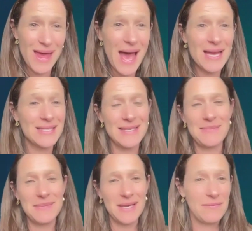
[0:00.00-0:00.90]
that and
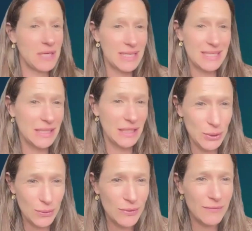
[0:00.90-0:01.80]
seem to have
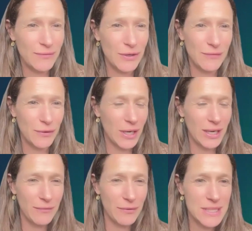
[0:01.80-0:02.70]
continued for a
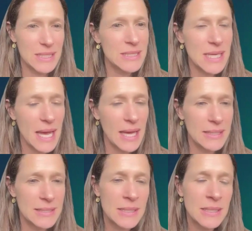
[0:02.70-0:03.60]
variety of reasons,
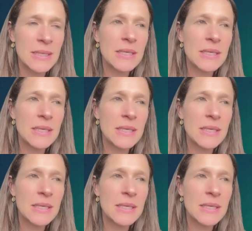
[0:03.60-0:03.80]
and